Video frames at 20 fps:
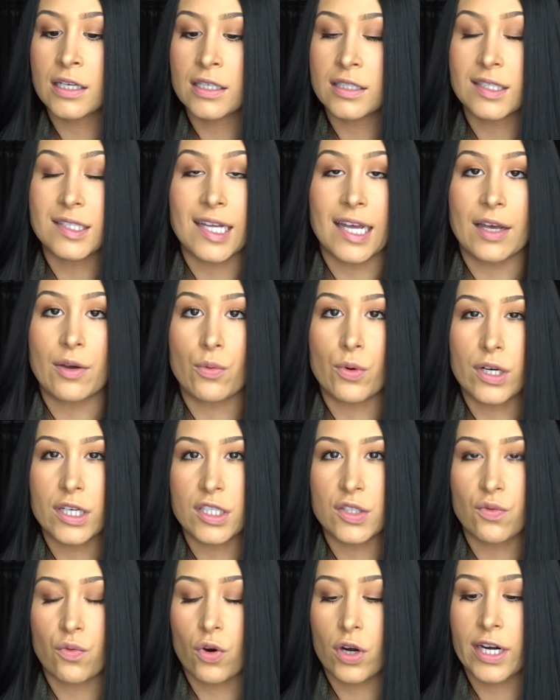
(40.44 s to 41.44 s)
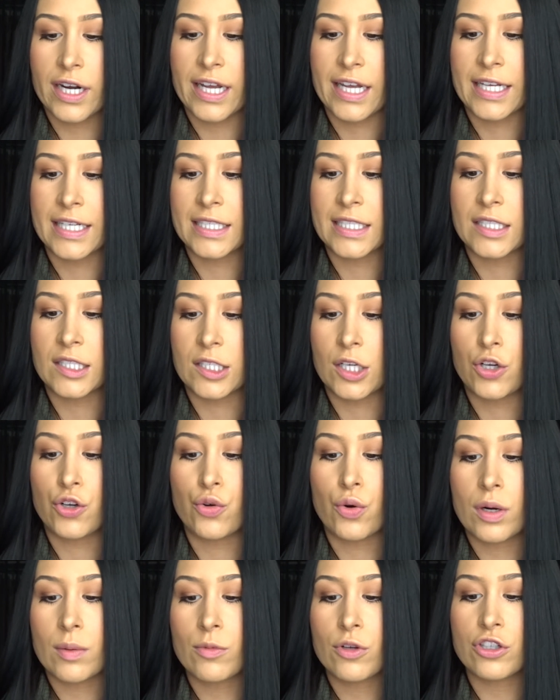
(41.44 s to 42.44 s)
say it works for is
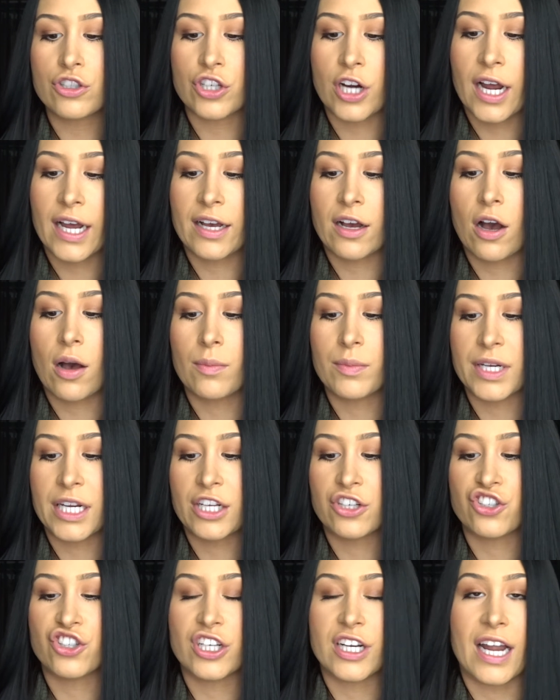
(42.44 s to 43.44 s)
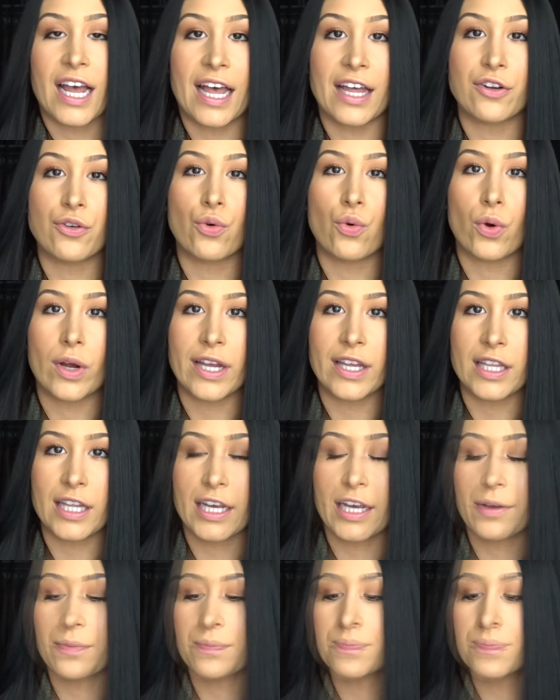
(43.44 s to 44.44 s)
normal, dry, combination, and
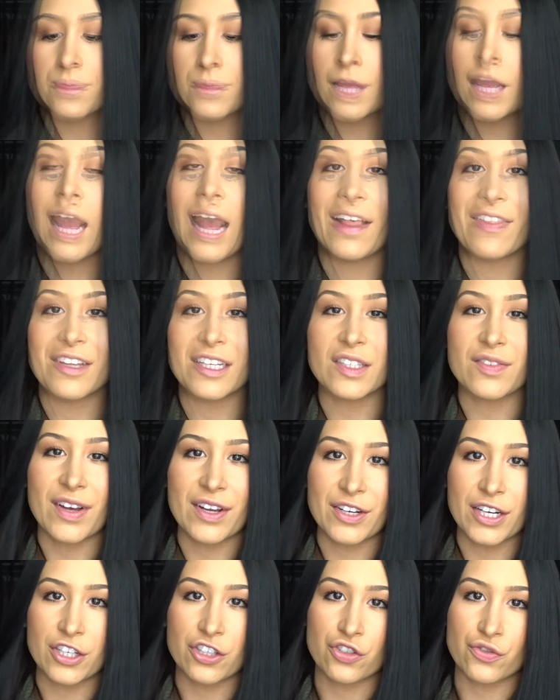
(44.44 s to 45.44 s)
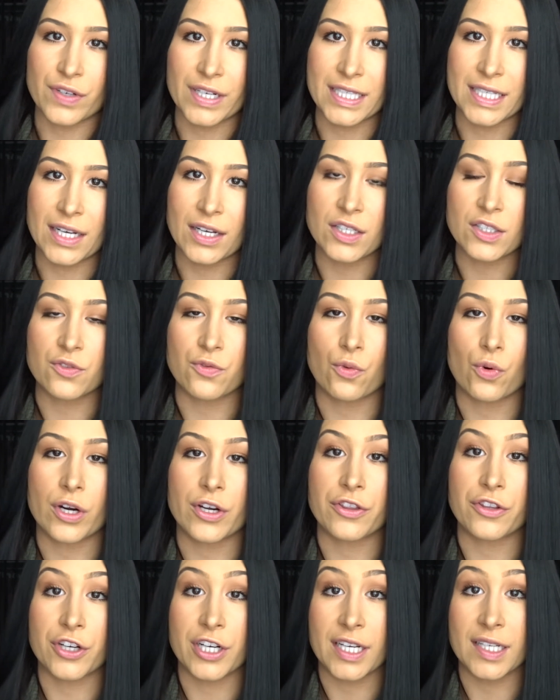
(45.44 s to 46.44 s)
oily. And this foundation retails
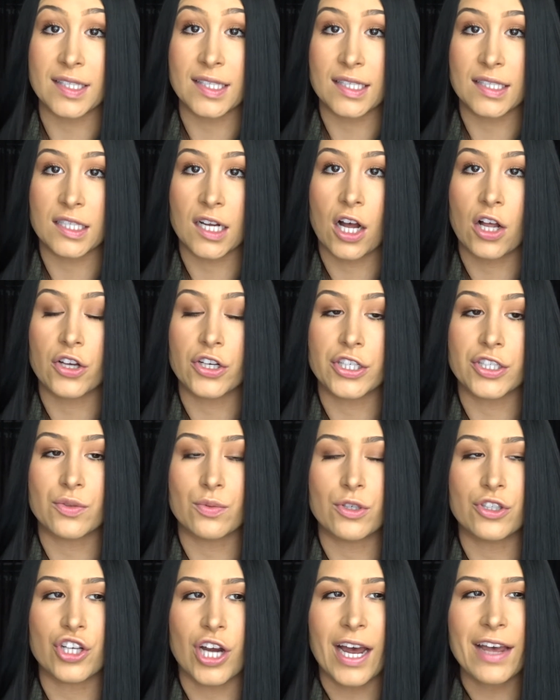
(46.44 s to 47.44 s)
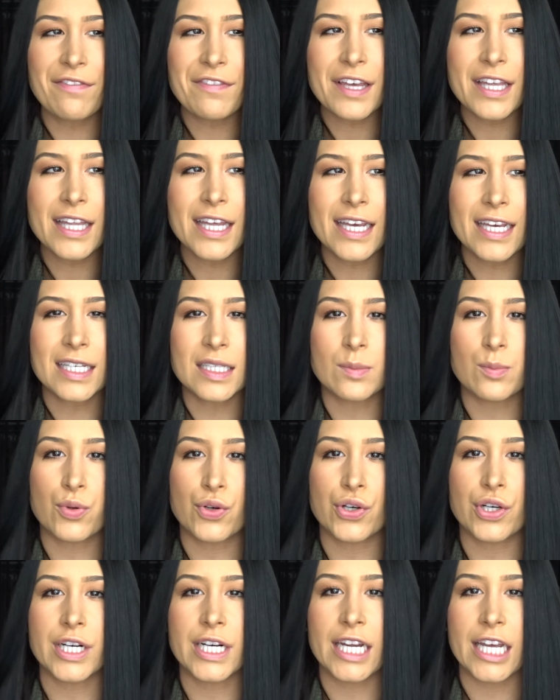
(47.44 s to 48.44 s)
for $36, which I feel like is
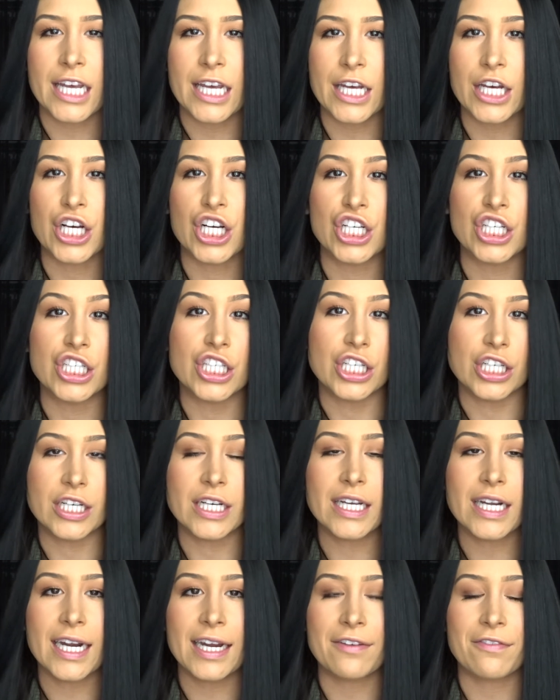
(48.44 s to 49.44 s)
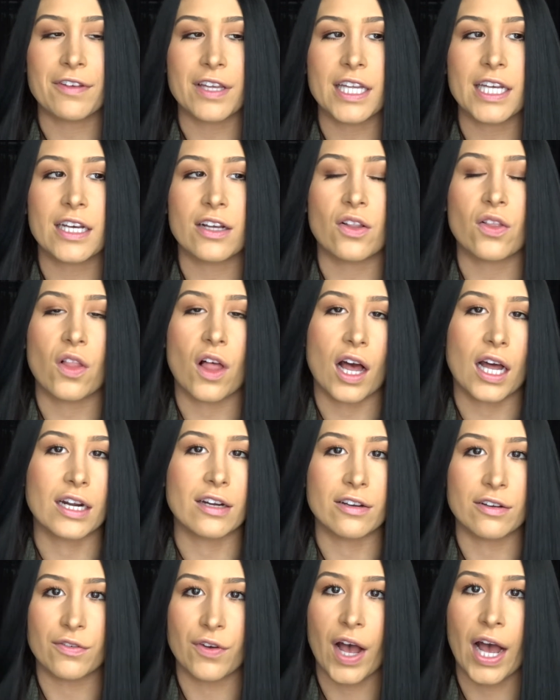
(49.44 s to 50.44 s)
pretty good. I feel like a lot
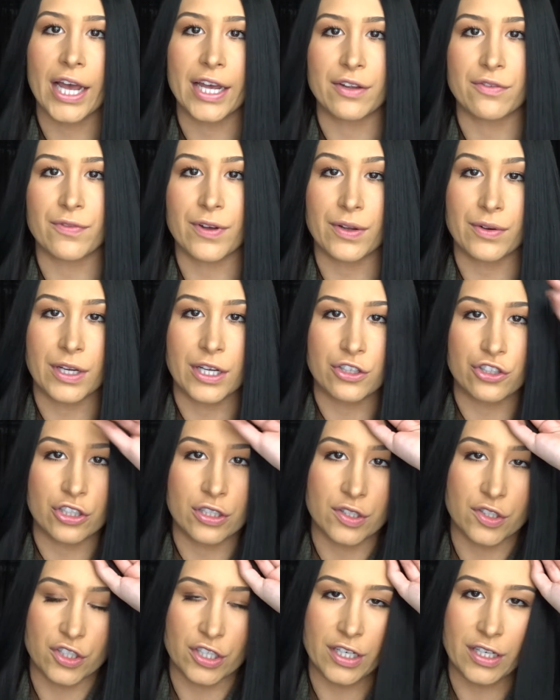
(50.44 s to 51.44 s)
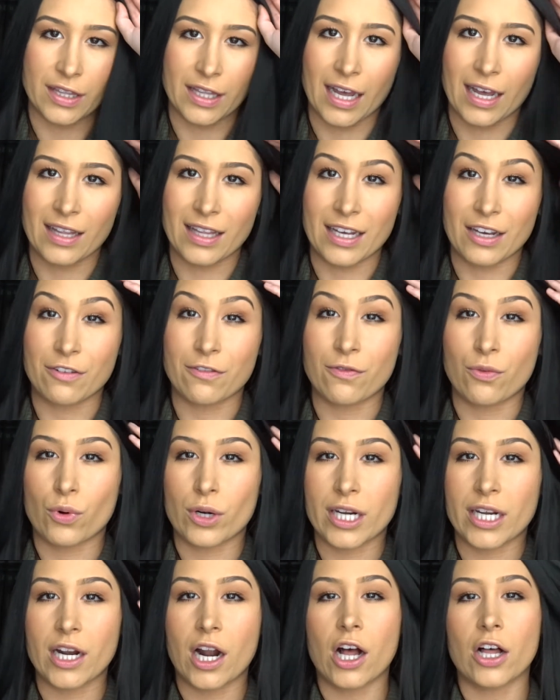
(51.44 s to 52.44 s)
of high-end foundations are in that like
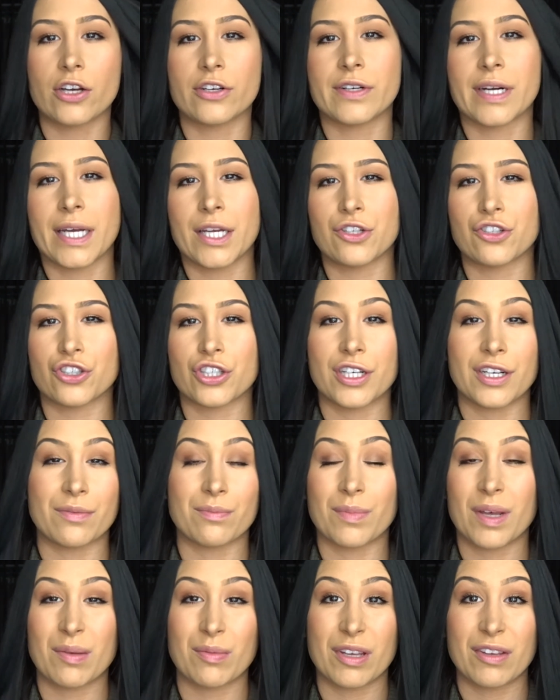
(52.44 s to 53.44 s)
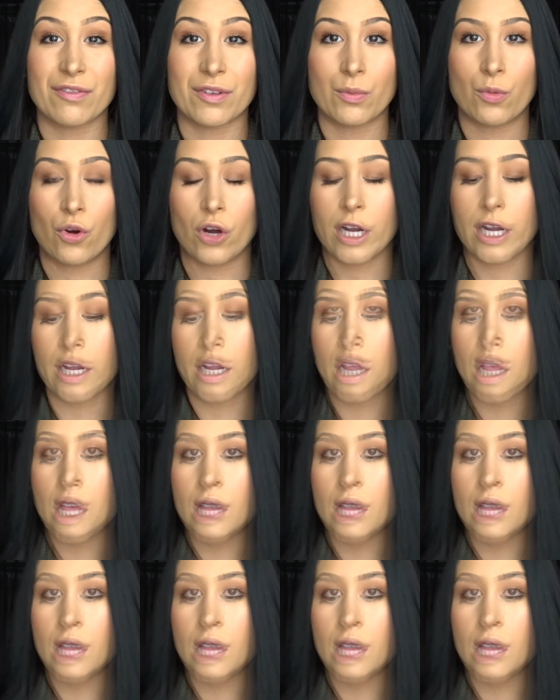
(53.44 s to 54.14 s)
$40 range or maybe even more.